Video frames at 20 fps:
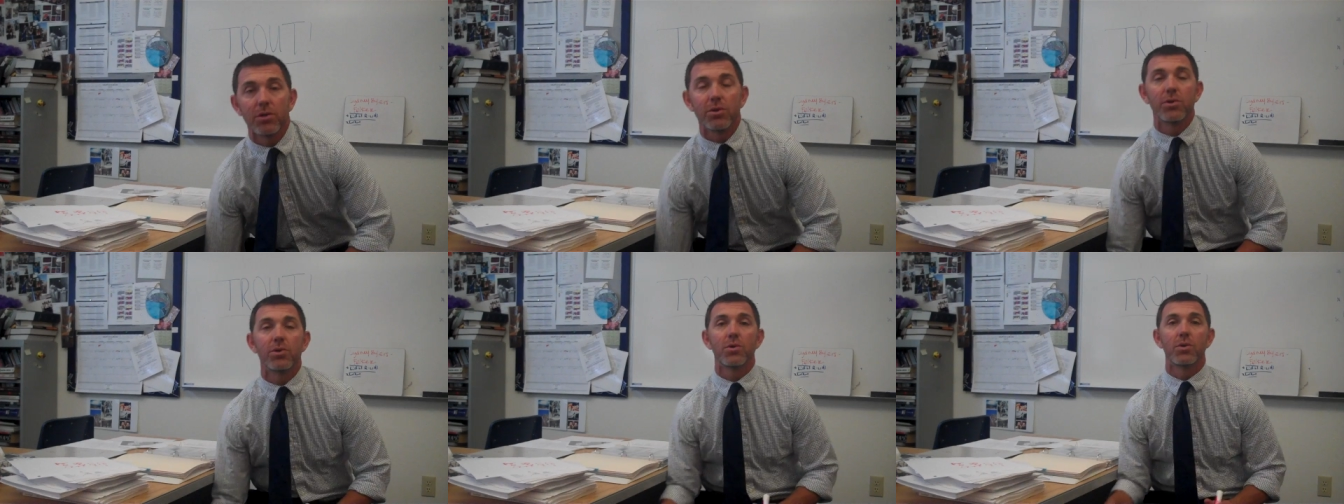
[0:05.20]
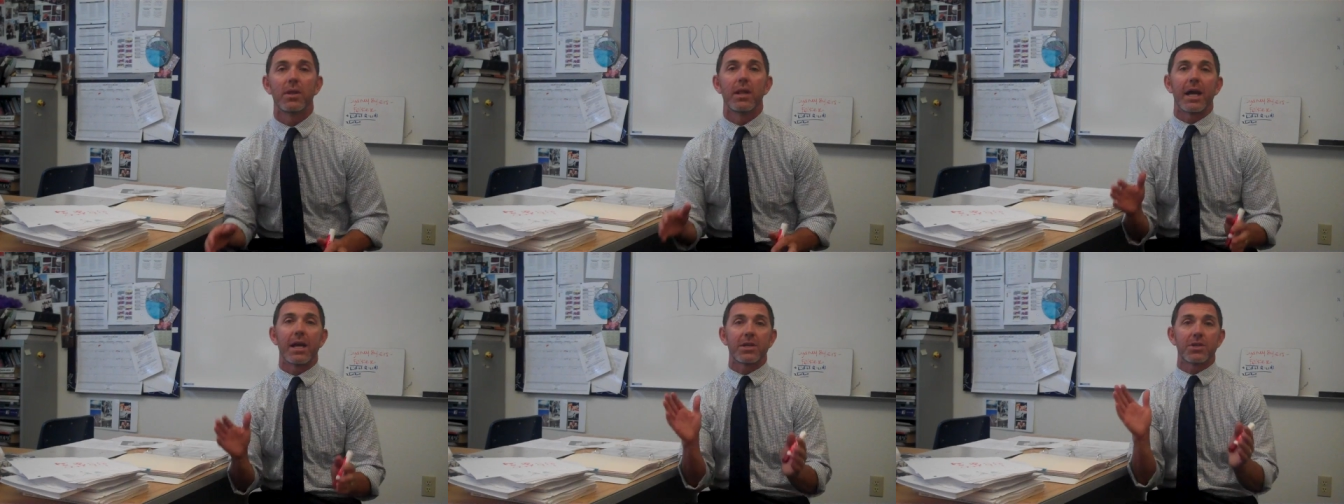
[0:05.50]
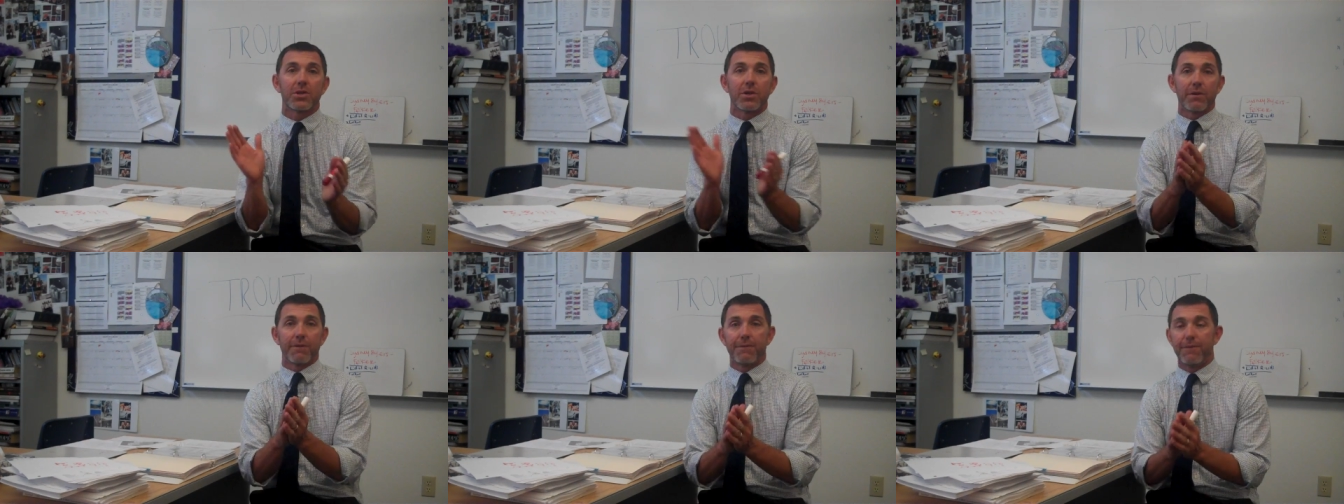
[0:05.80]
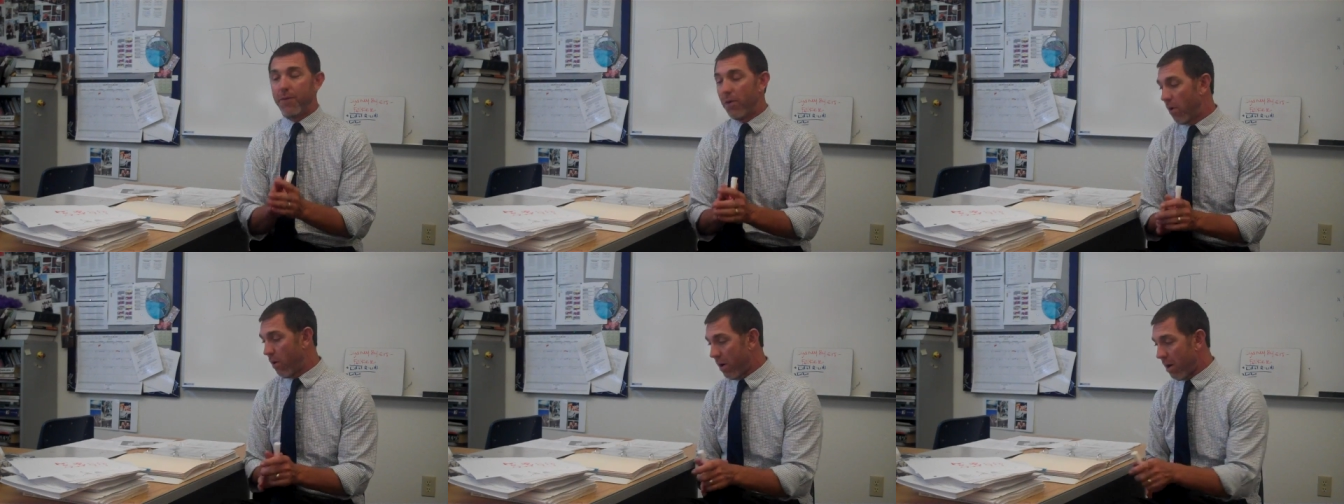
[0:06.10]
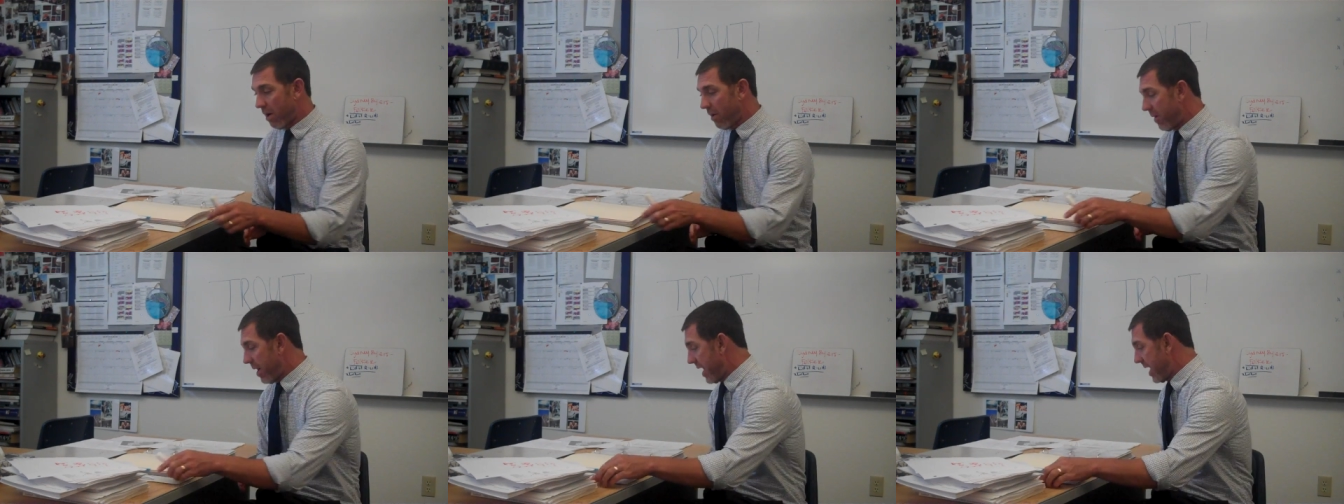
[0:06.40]
2, Lecture 4,
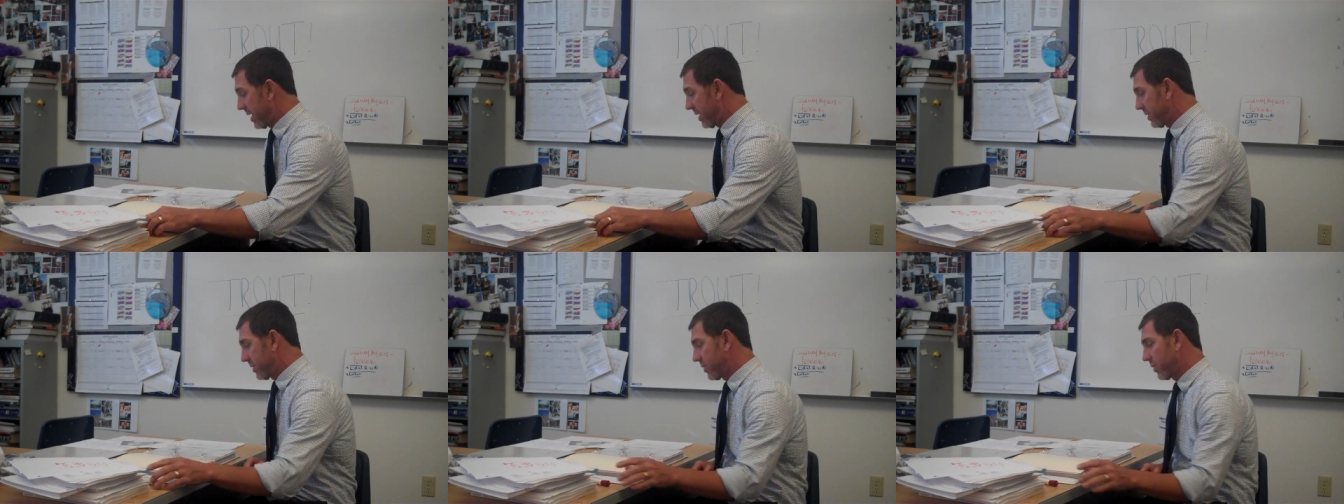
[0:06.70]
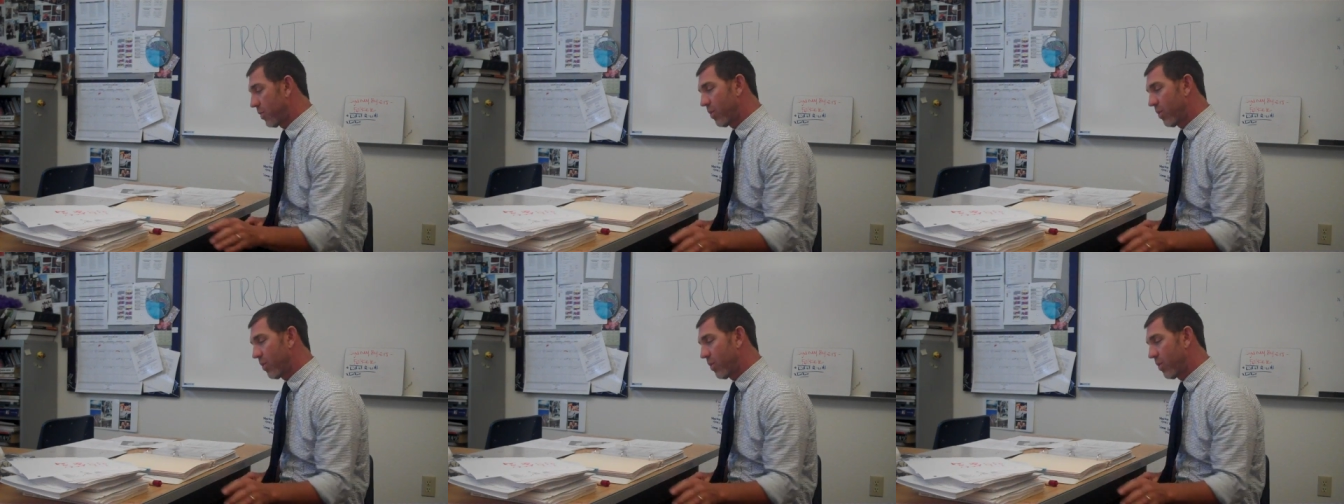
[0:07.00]
all right?